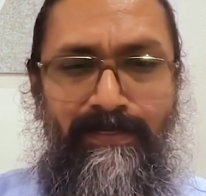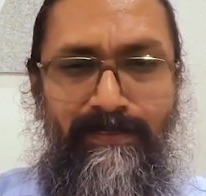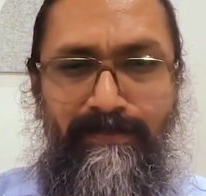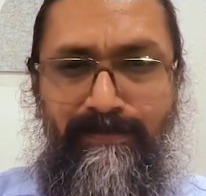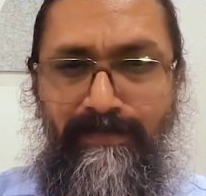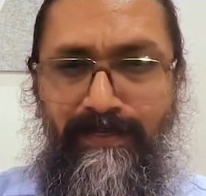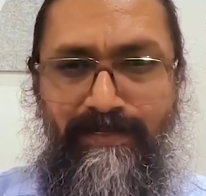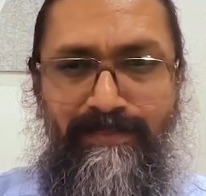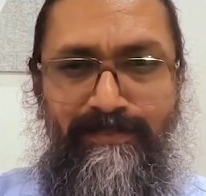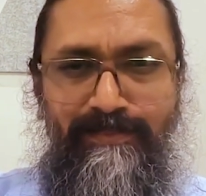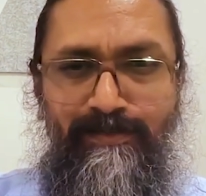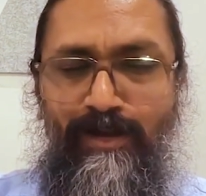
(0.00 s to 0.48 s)

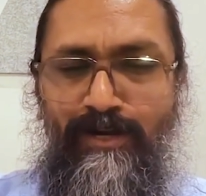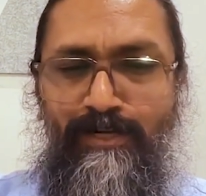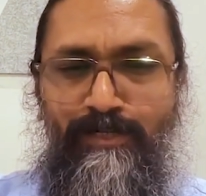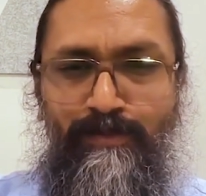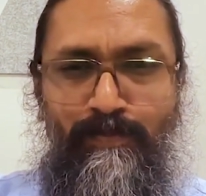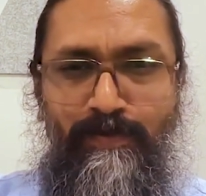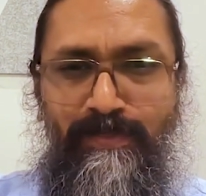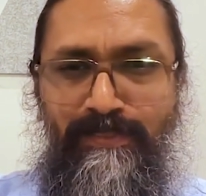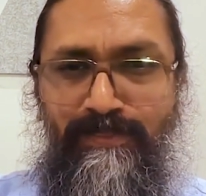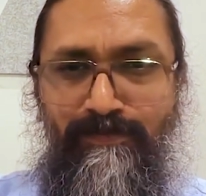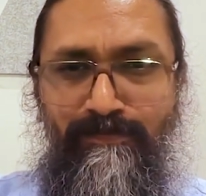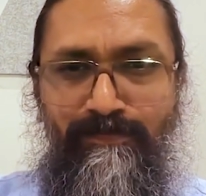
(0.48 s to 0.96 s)
That is not
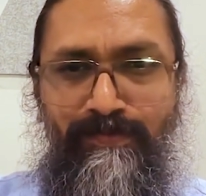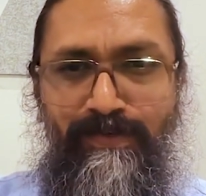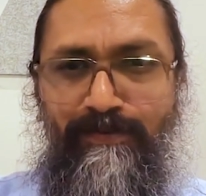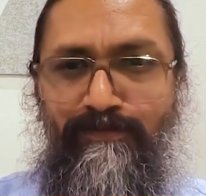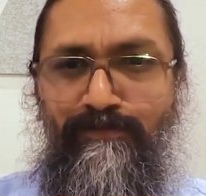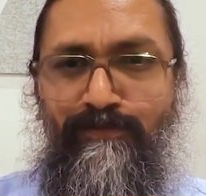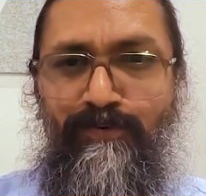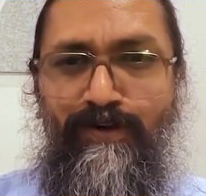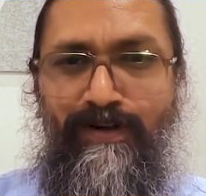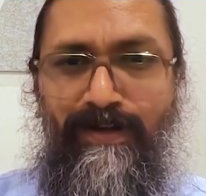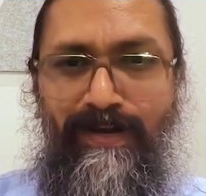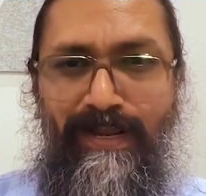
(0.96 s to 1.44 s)

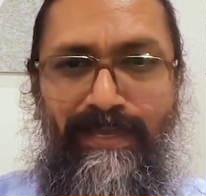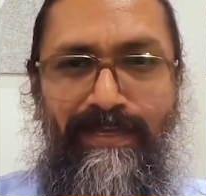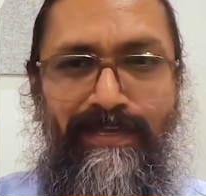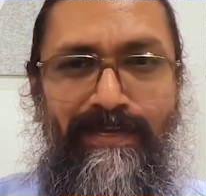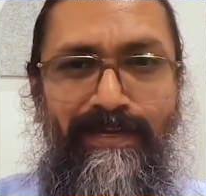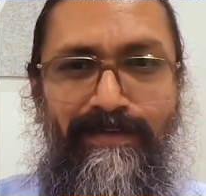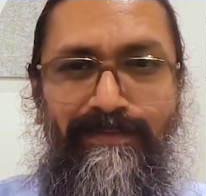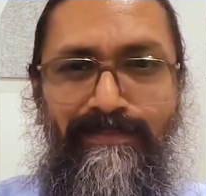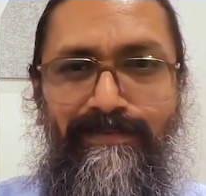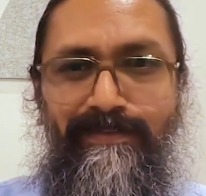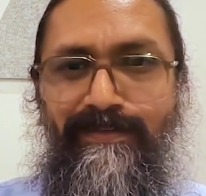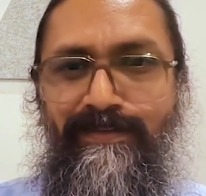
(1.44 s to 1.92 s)
specific for
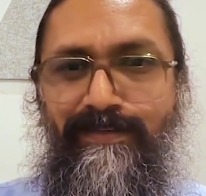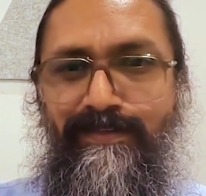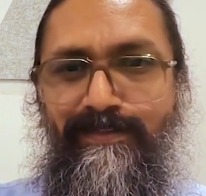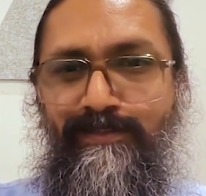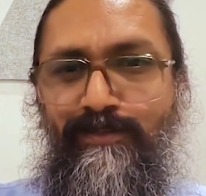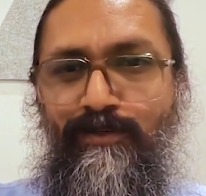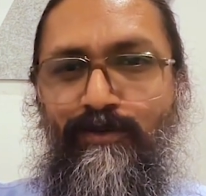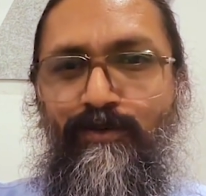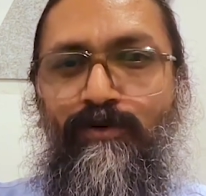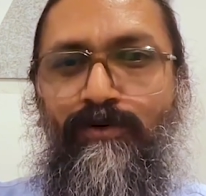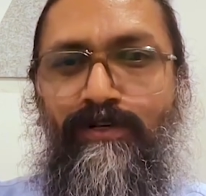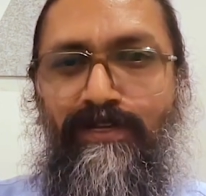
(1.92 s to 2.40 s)
Reich. I think
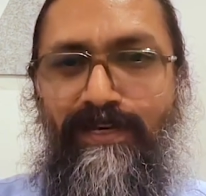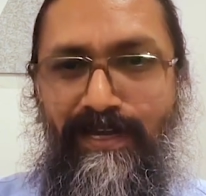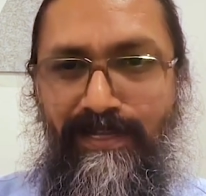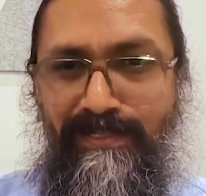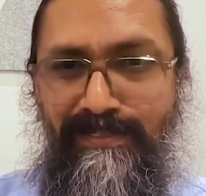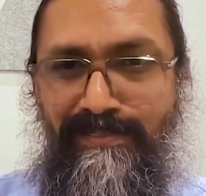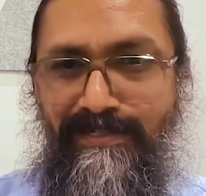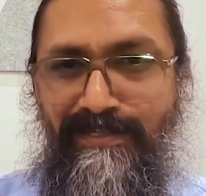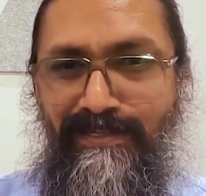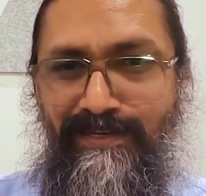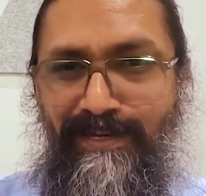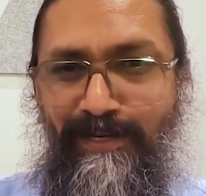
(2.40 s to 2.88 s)
it's a good
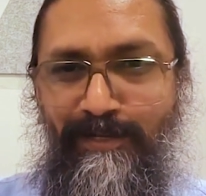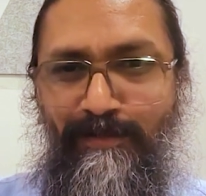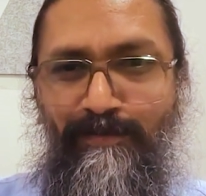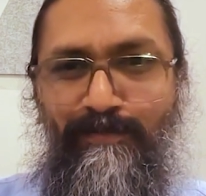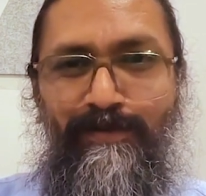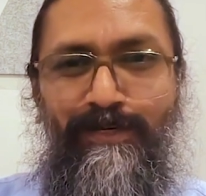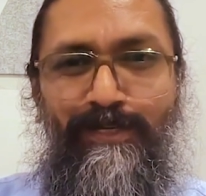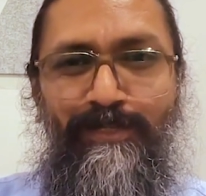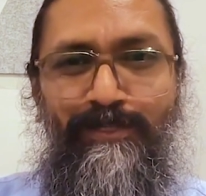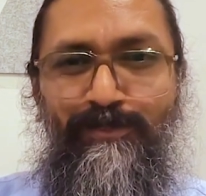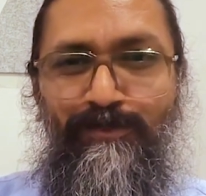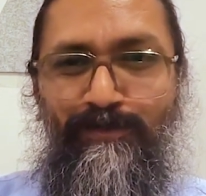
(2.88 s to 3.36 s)
culture
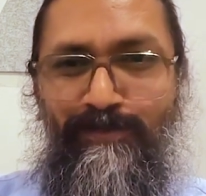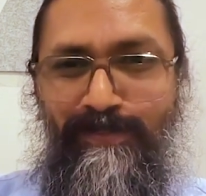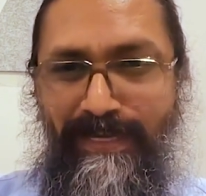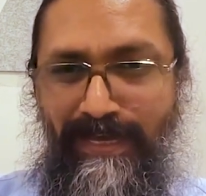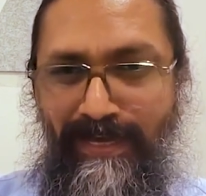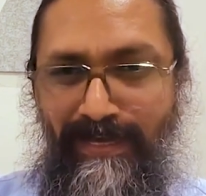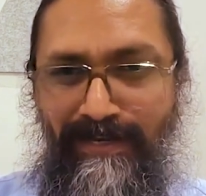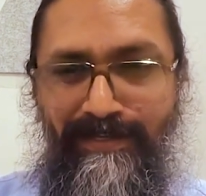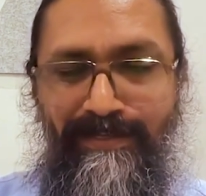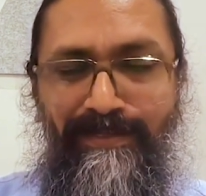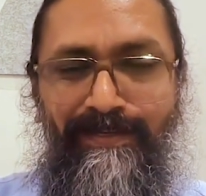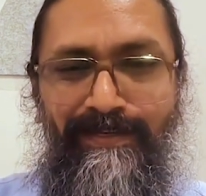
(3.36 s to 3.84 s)
anybody should
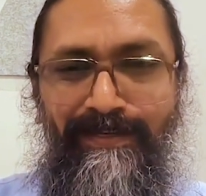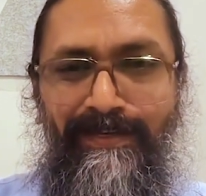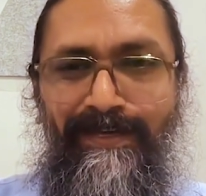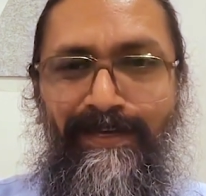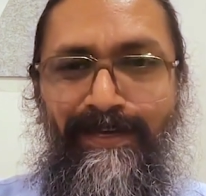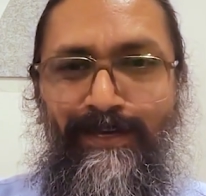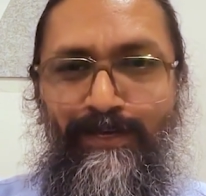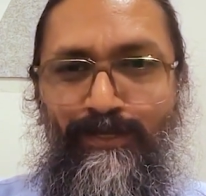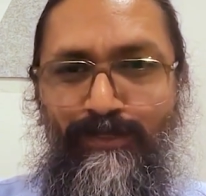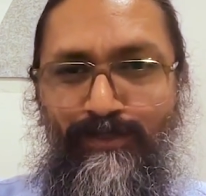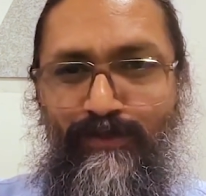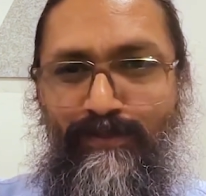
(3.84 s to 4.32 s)
carry.
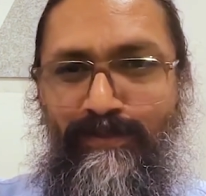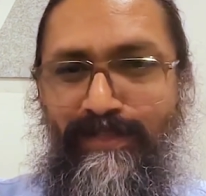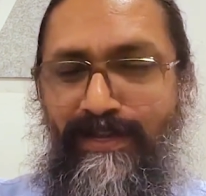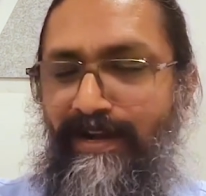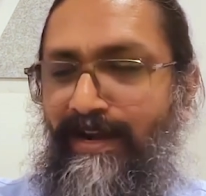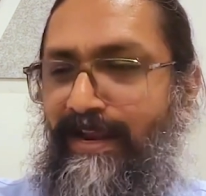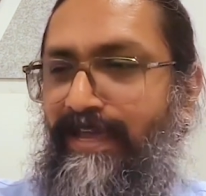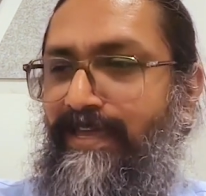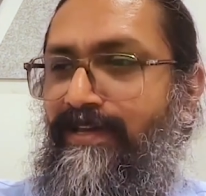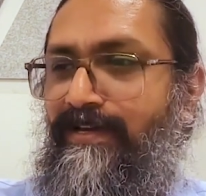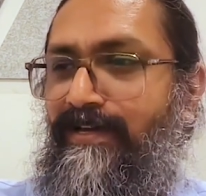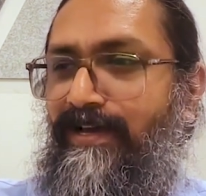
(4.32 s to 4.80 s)
So the
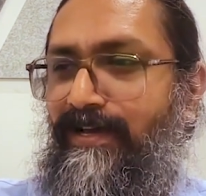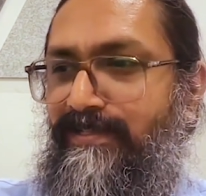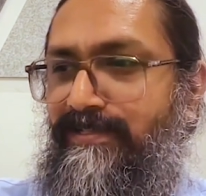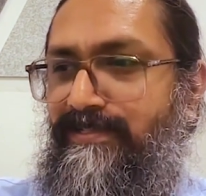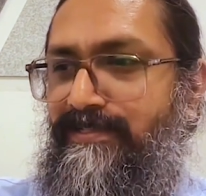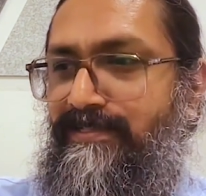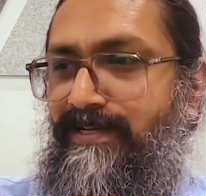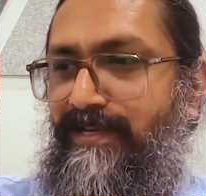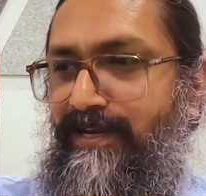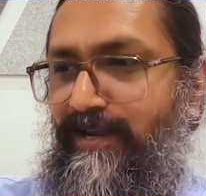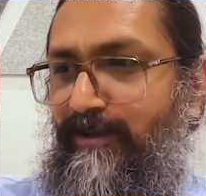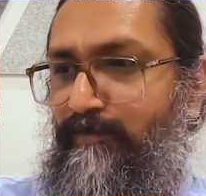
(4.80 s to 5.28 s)
Reich
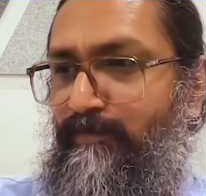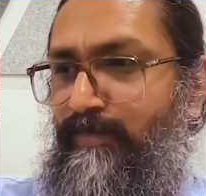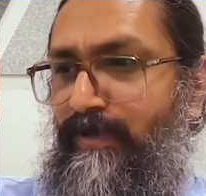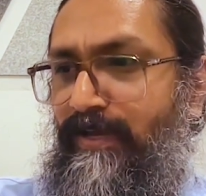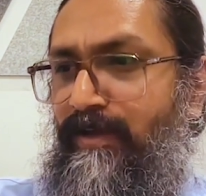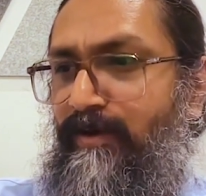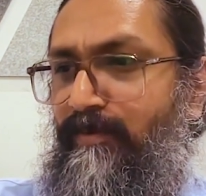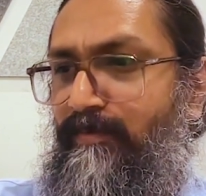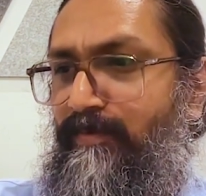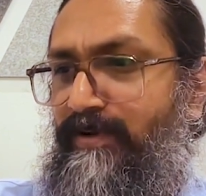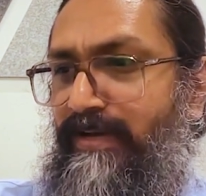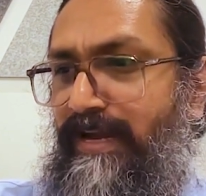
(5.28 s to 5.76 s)
culture, I
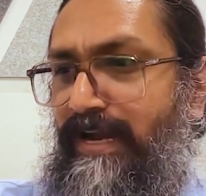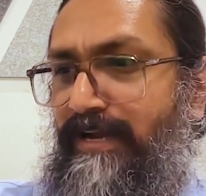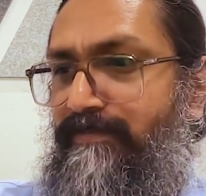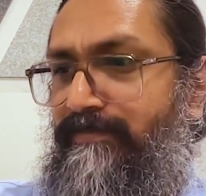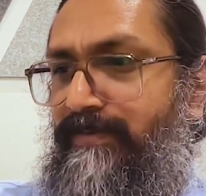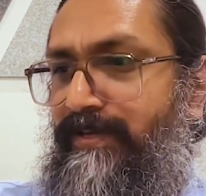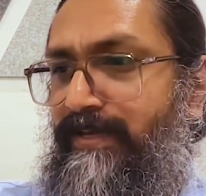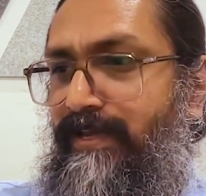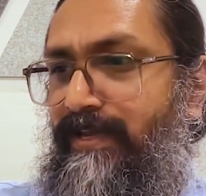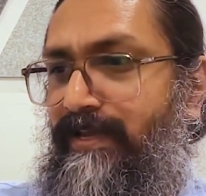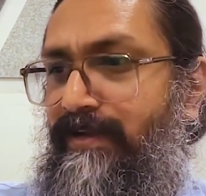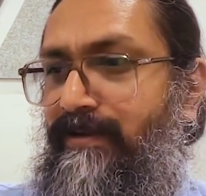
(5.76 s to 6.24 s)
become an
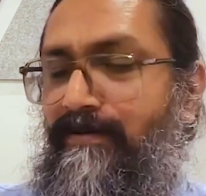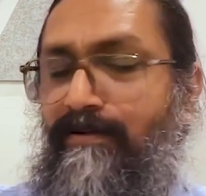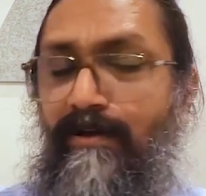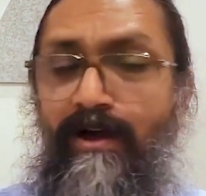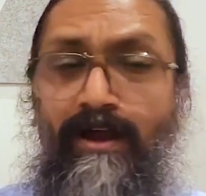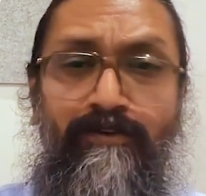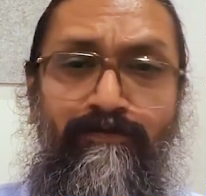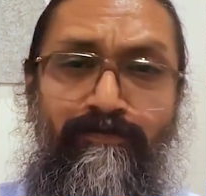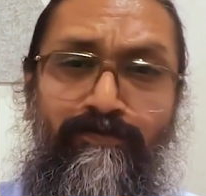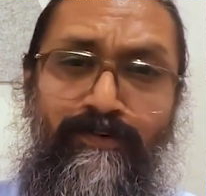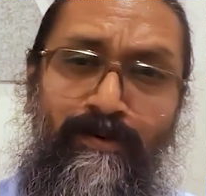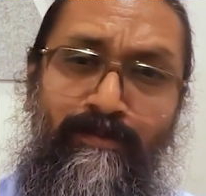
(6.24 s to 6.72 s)
advocate
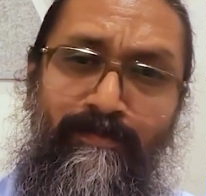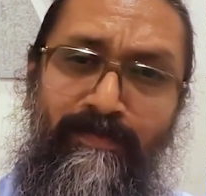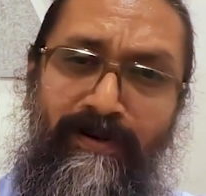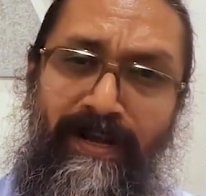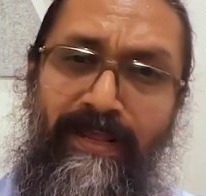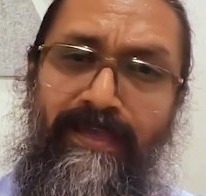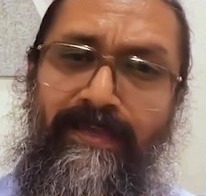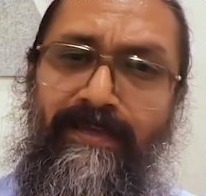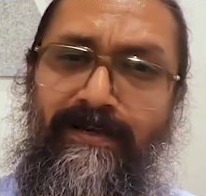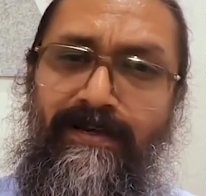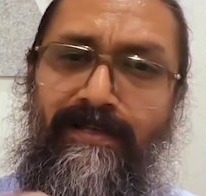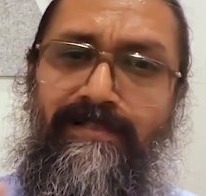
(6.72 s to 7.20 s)
not from
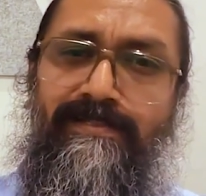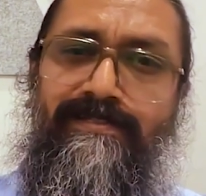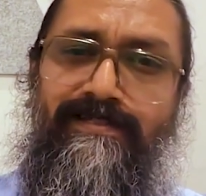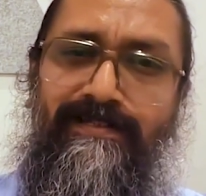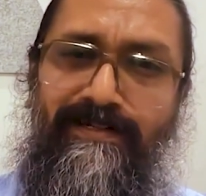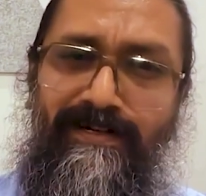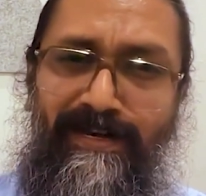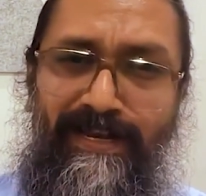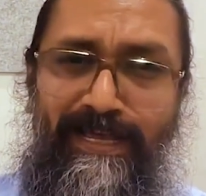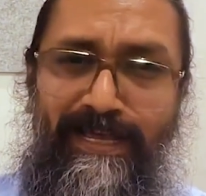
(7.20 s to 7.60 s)
Reich cultural